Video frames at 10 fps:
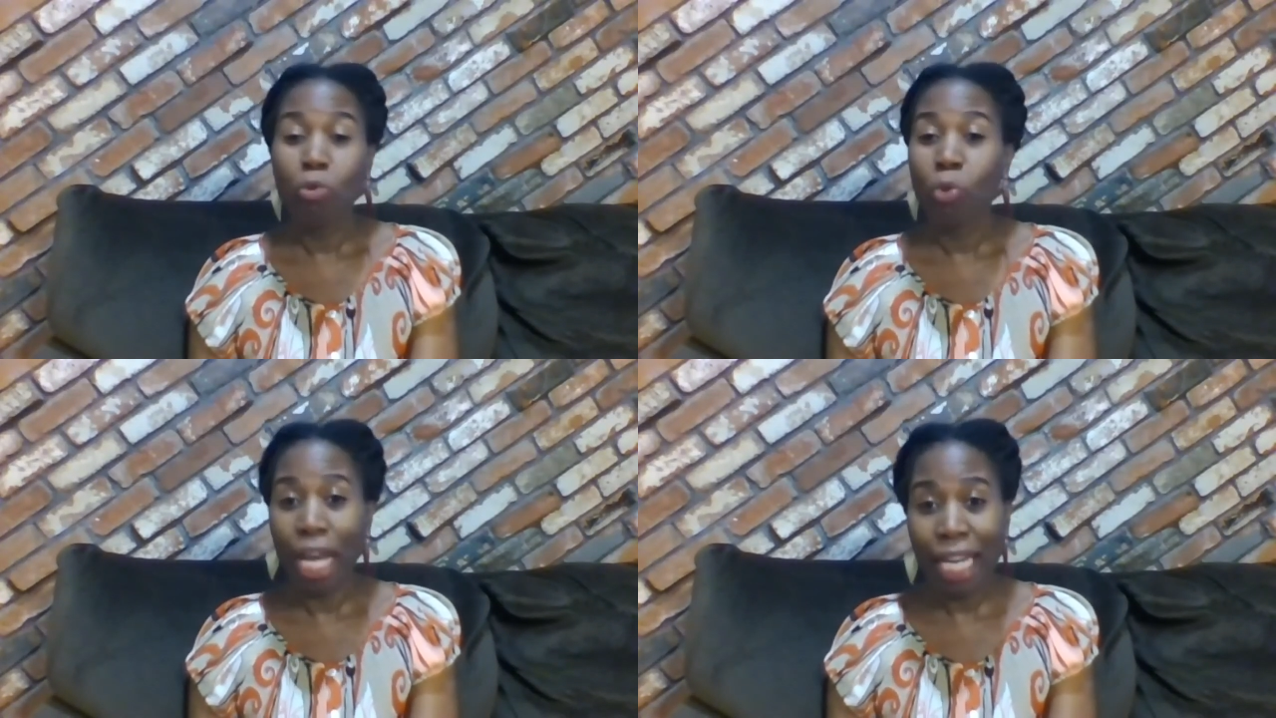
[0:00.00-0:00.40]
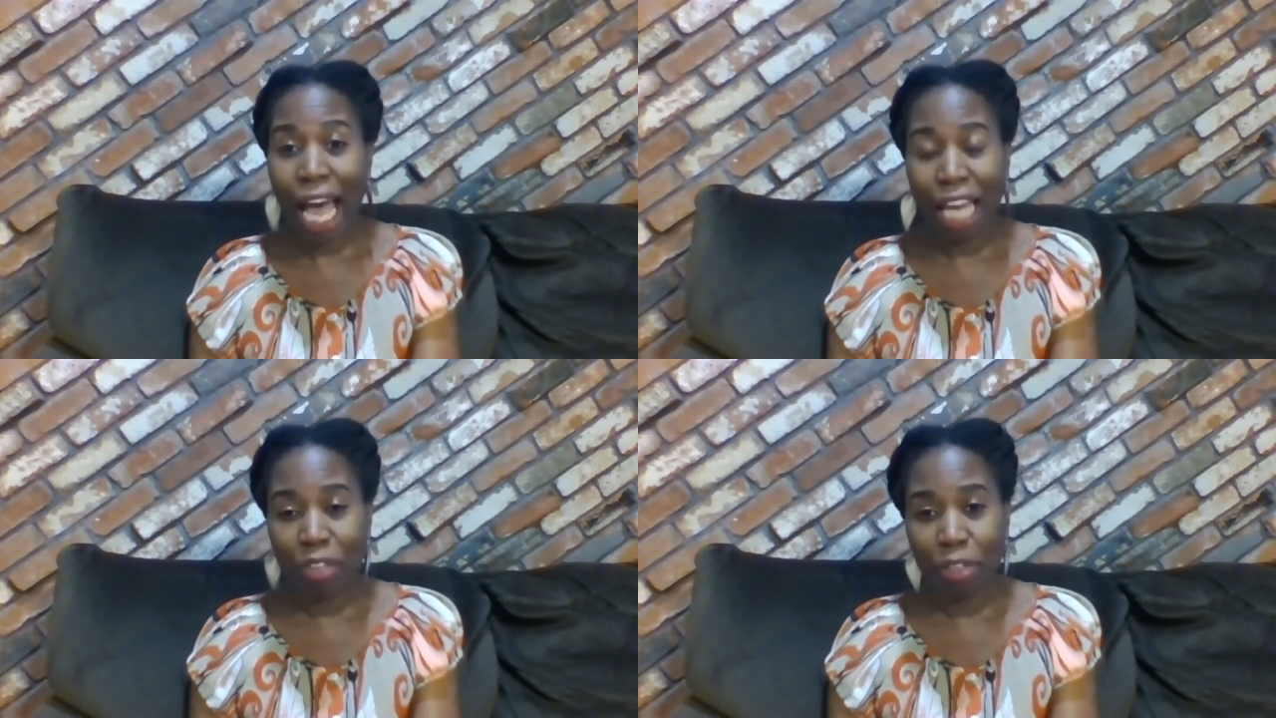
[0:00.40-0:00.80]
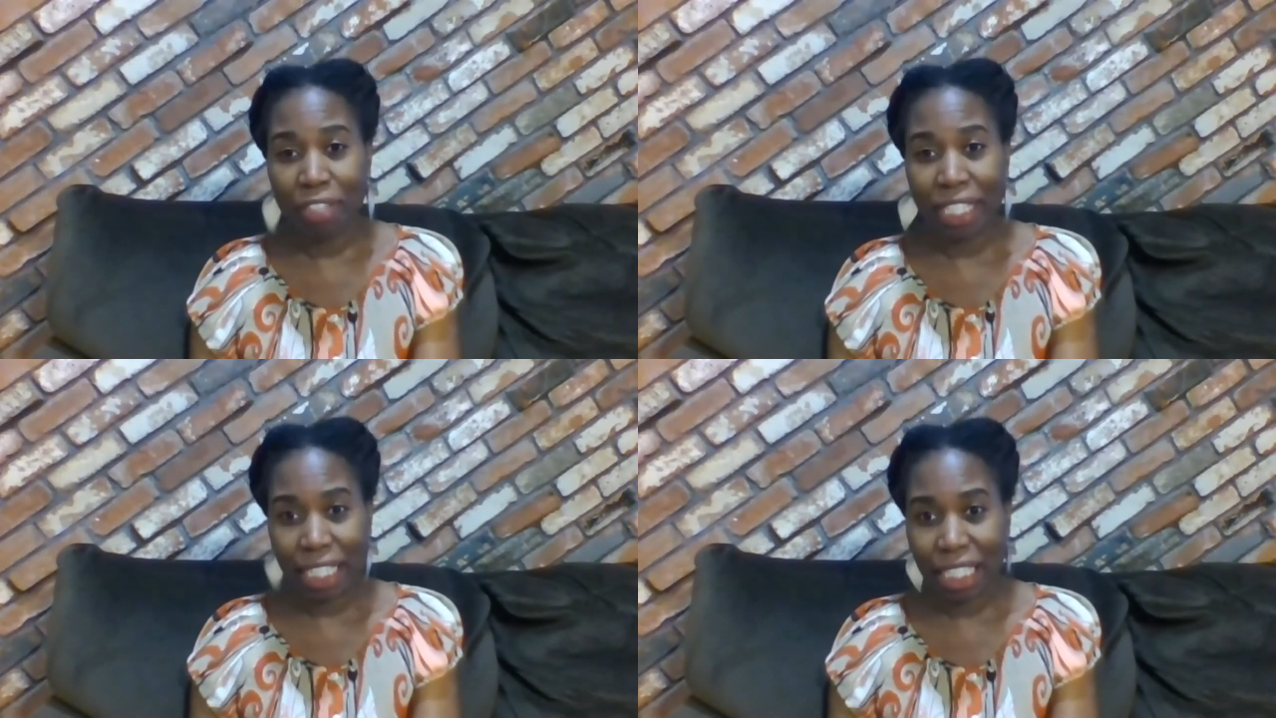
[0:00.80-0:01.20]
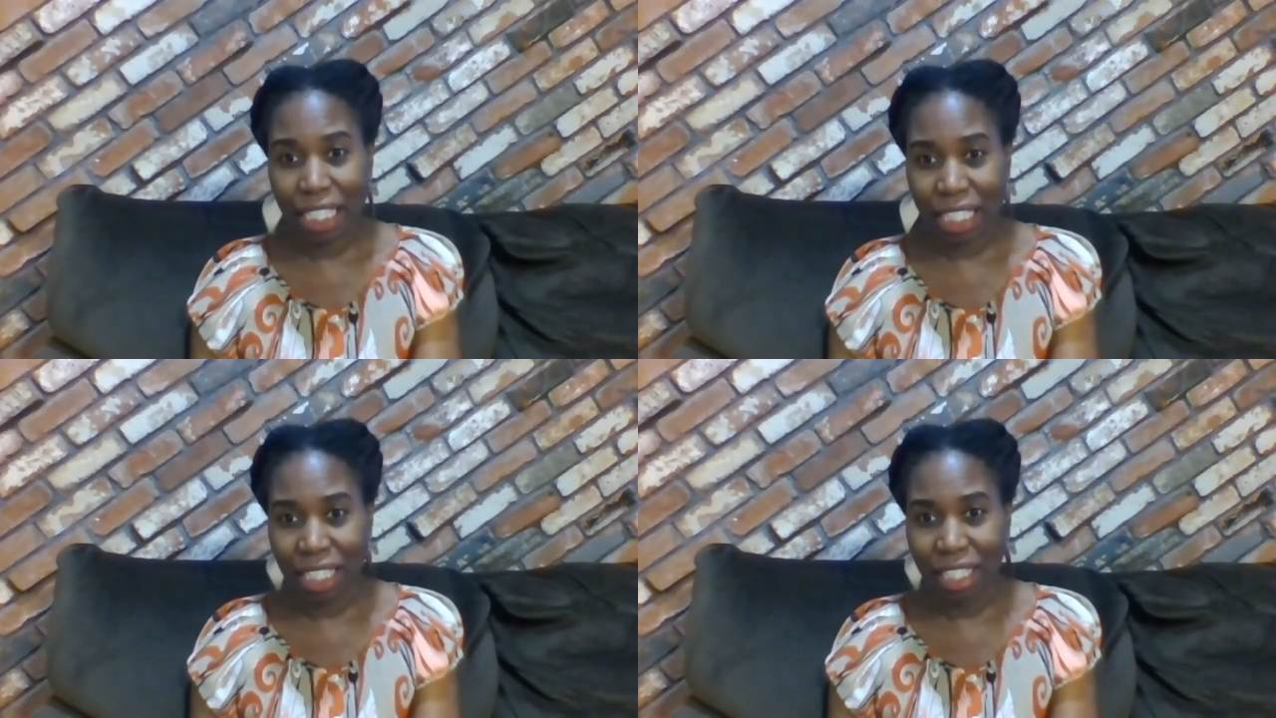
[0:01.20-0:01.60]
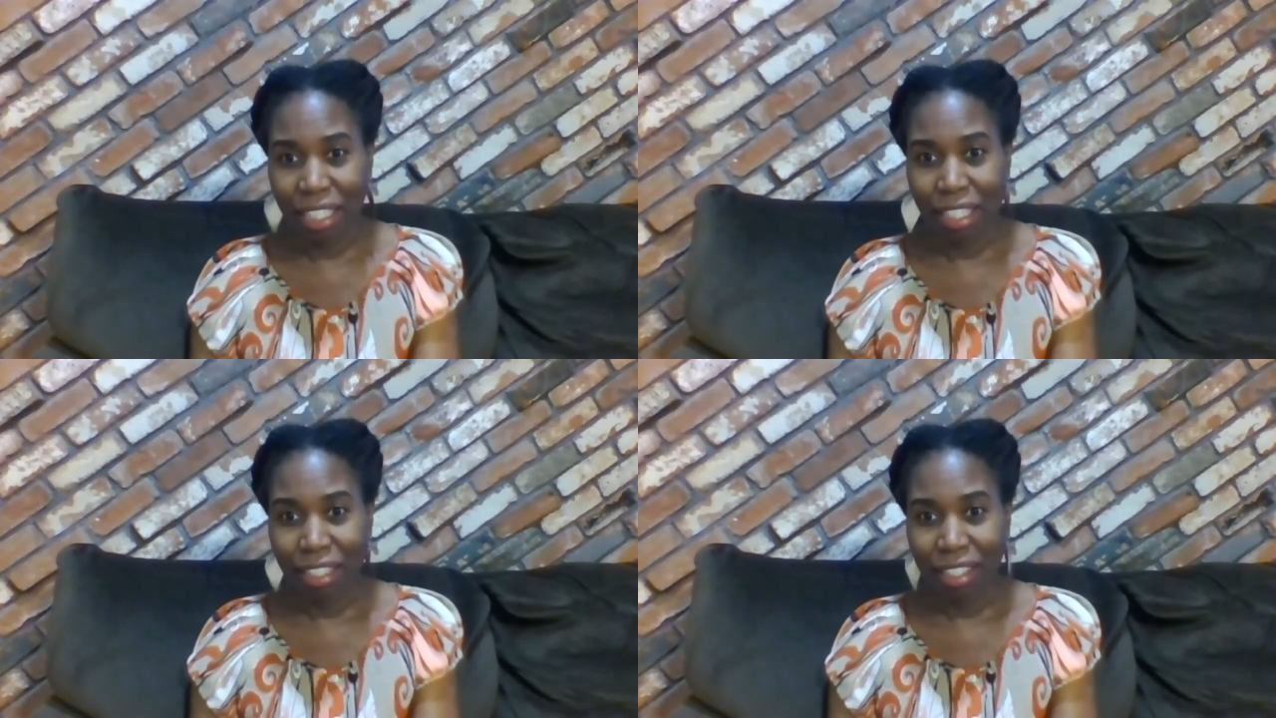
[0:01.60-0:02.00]
run out of the facility,
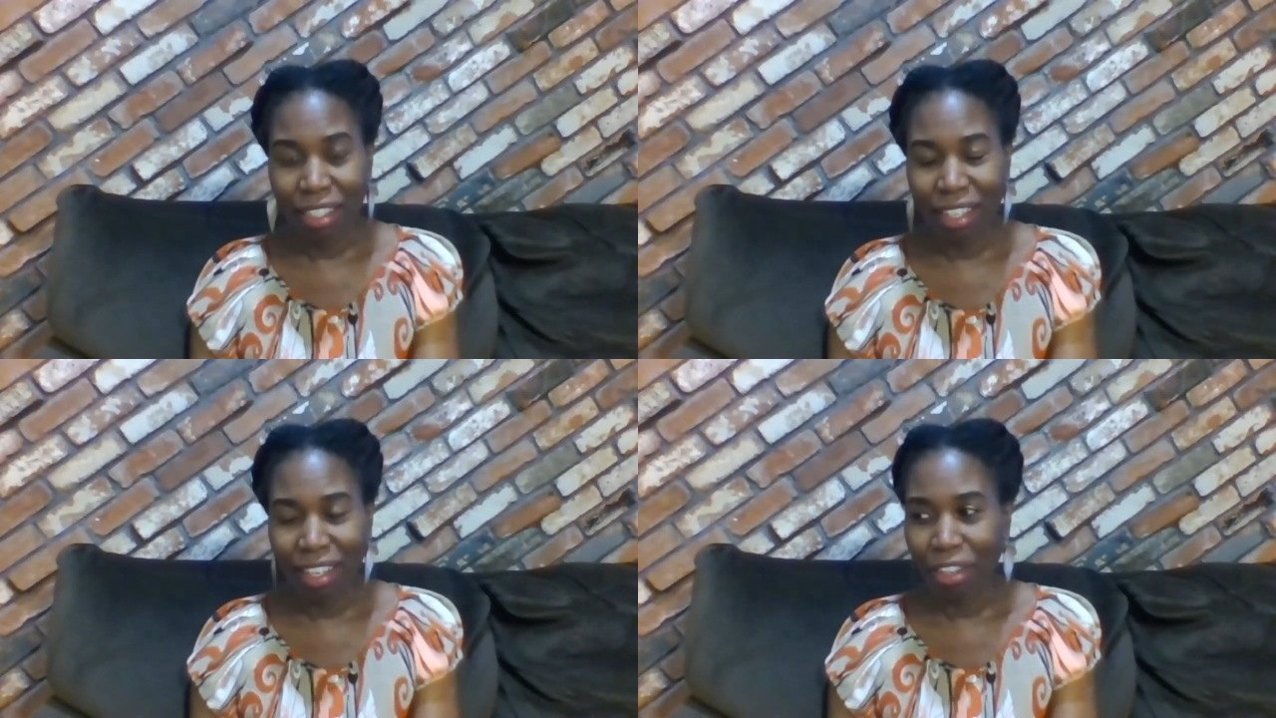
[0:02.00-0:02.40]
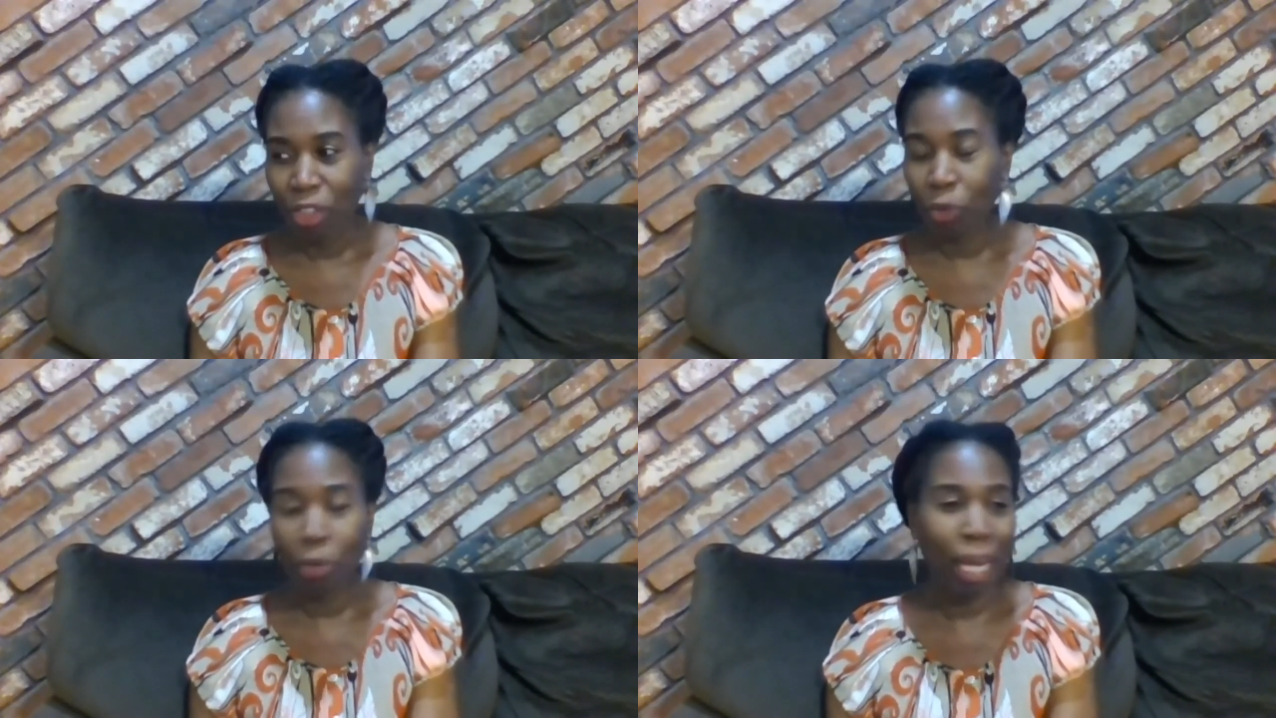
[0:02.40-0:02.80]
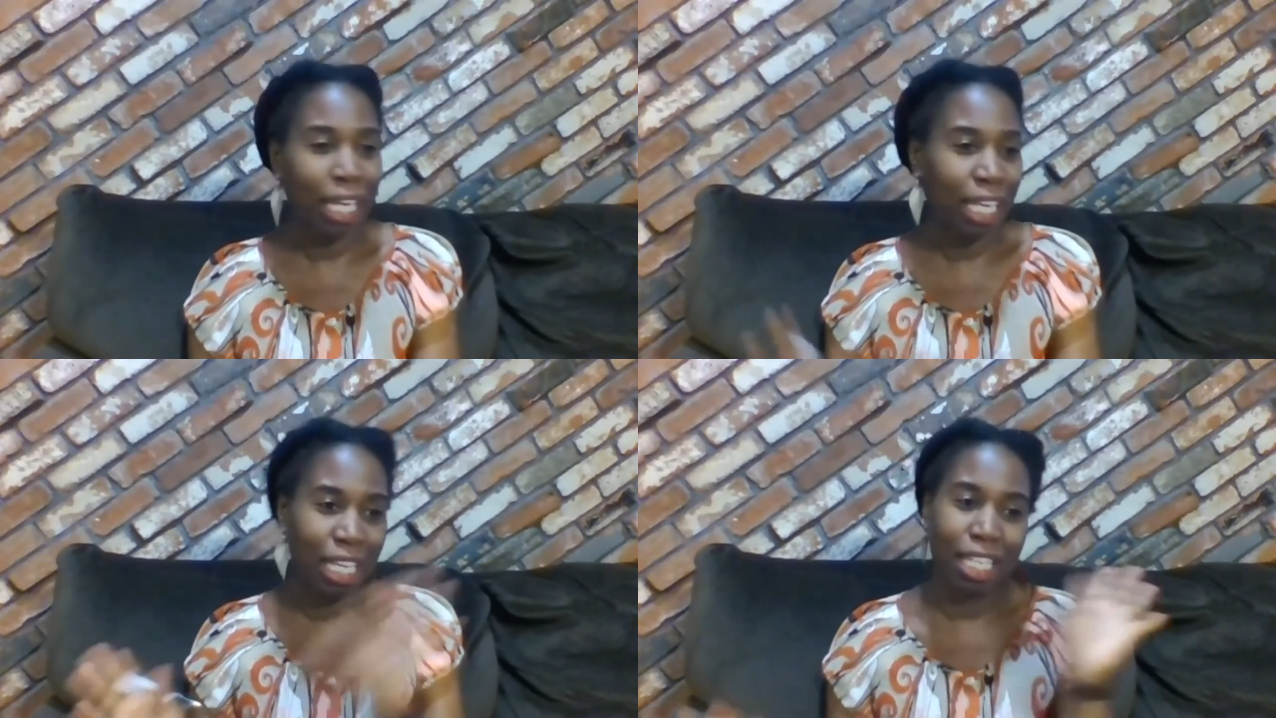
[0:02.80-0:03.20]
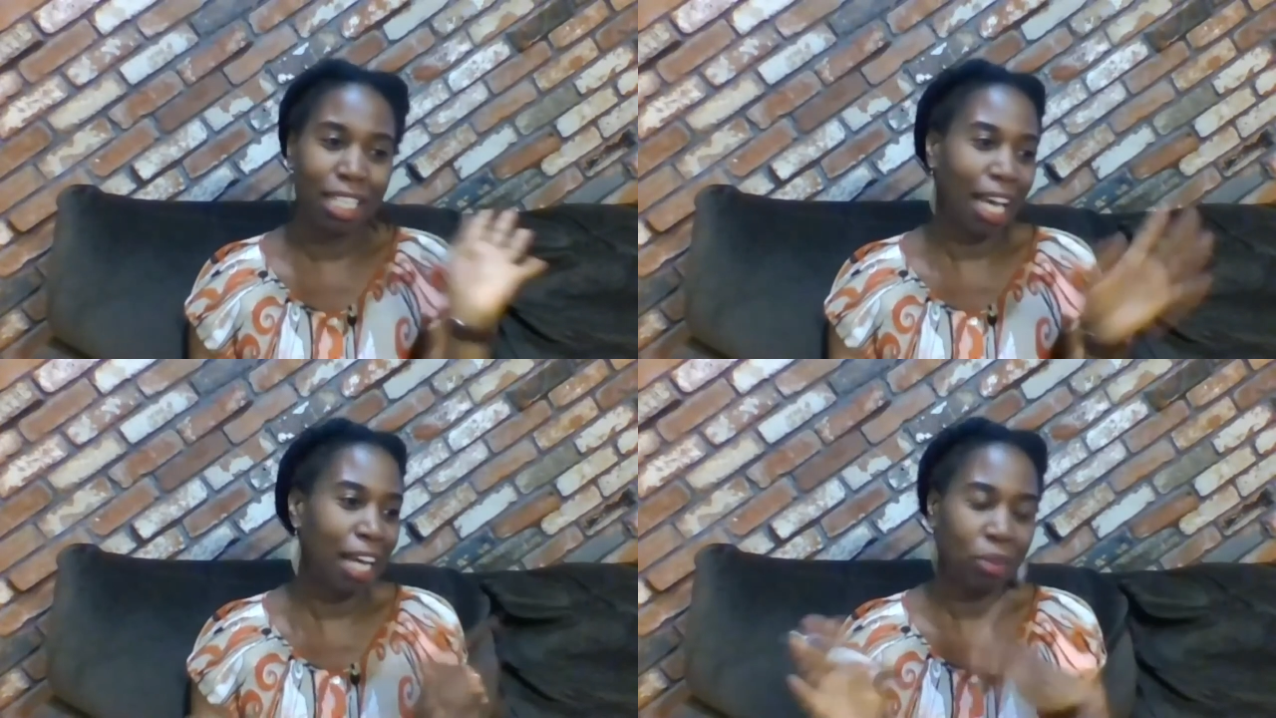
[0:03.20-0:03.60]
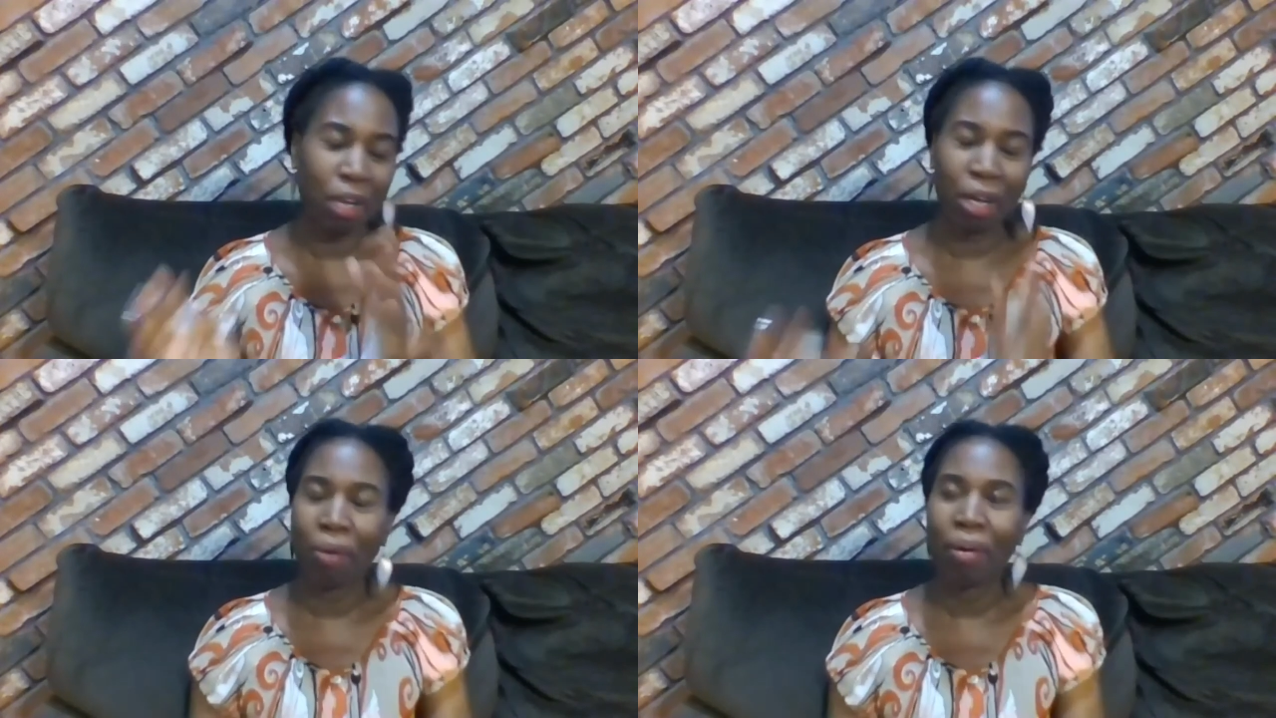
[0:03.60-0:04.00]
threw my keys, I don't
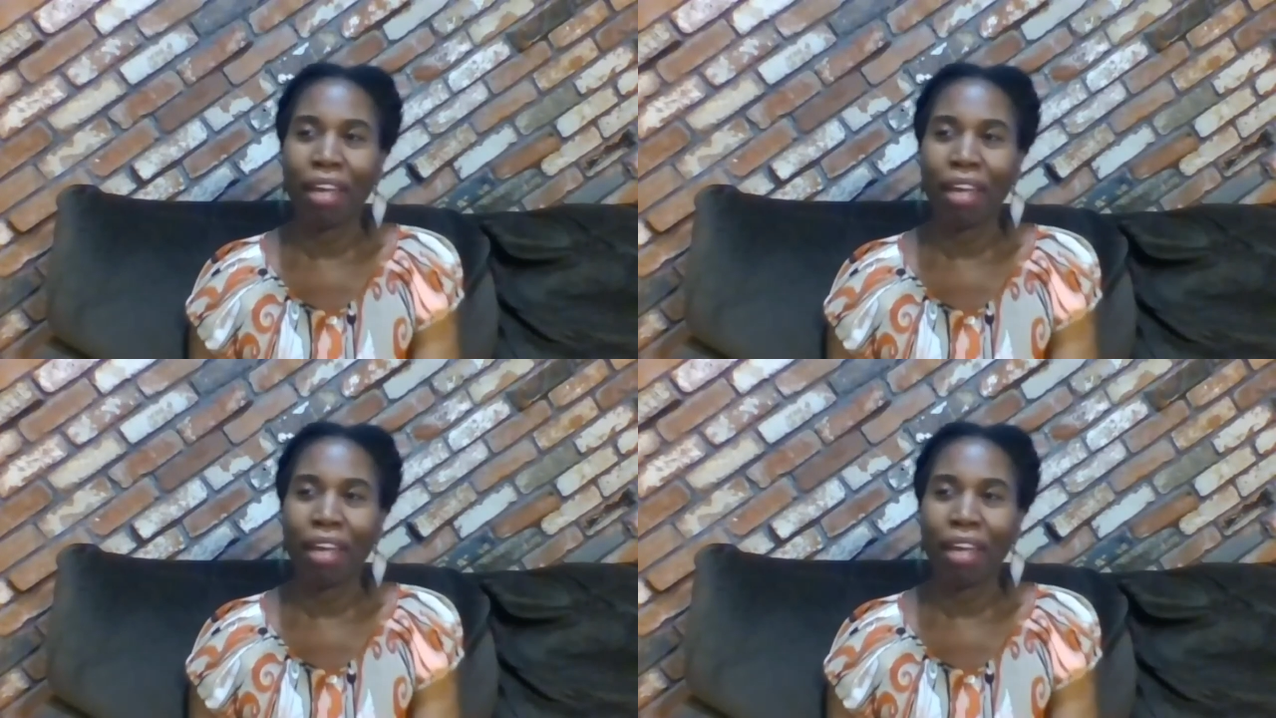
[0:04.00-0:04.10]
know.